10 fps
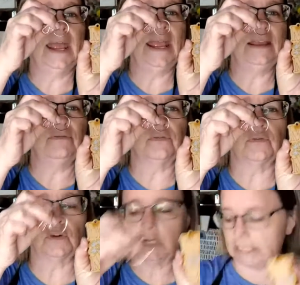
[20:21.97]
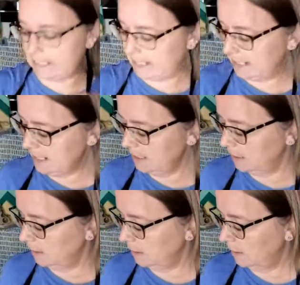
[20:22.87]
a free
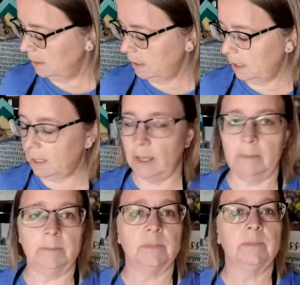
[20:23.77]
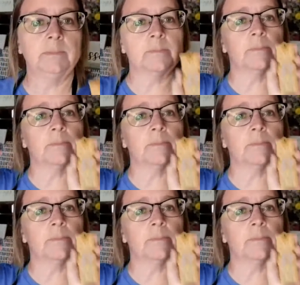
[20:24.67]
um,